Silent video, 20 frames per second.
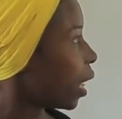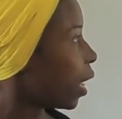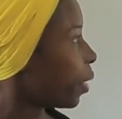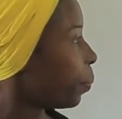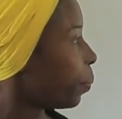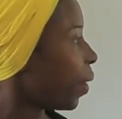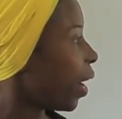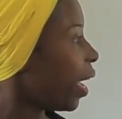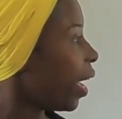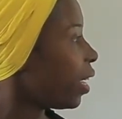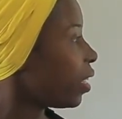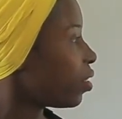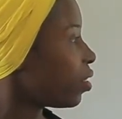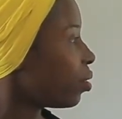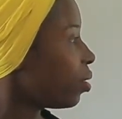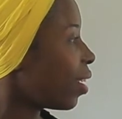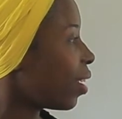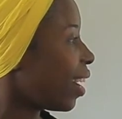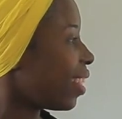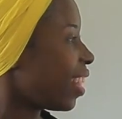can bite. You
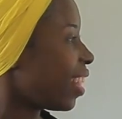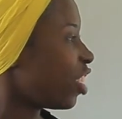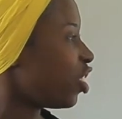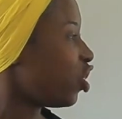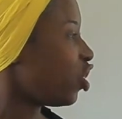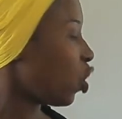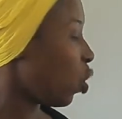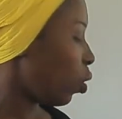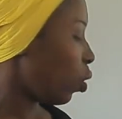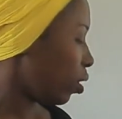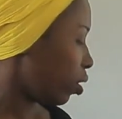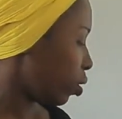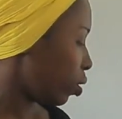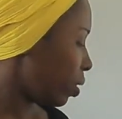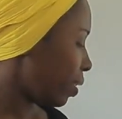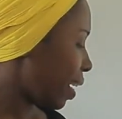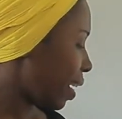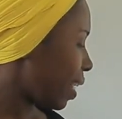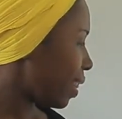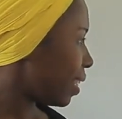look at the jaws.
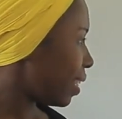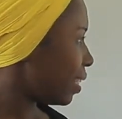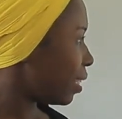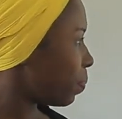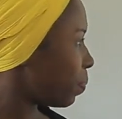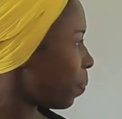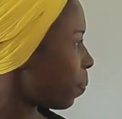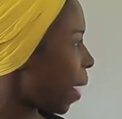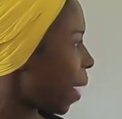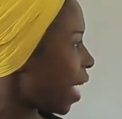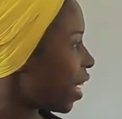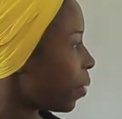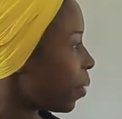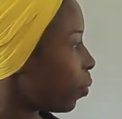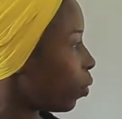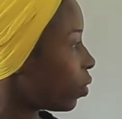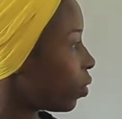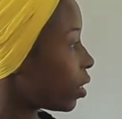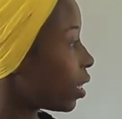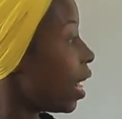Look at these
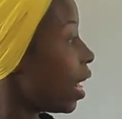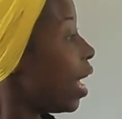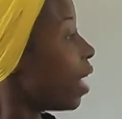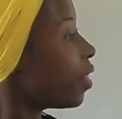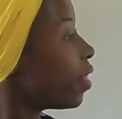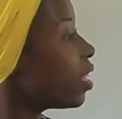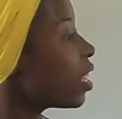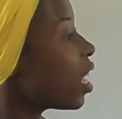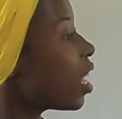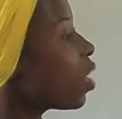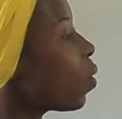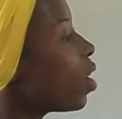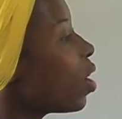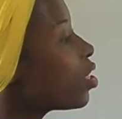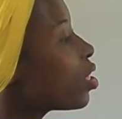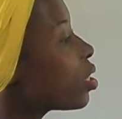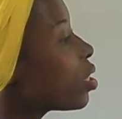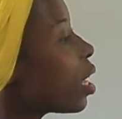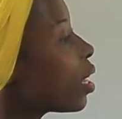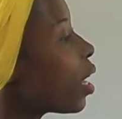mandibles. These are the
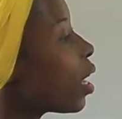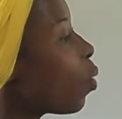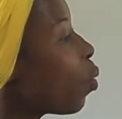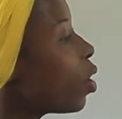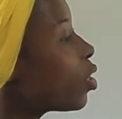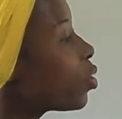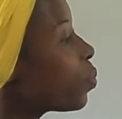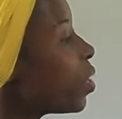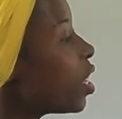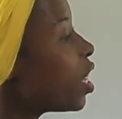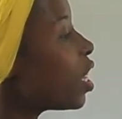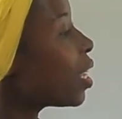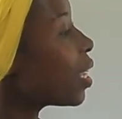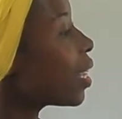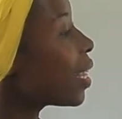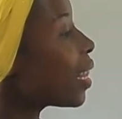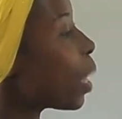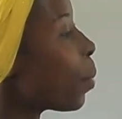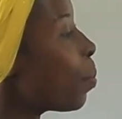ones that I was meaning, the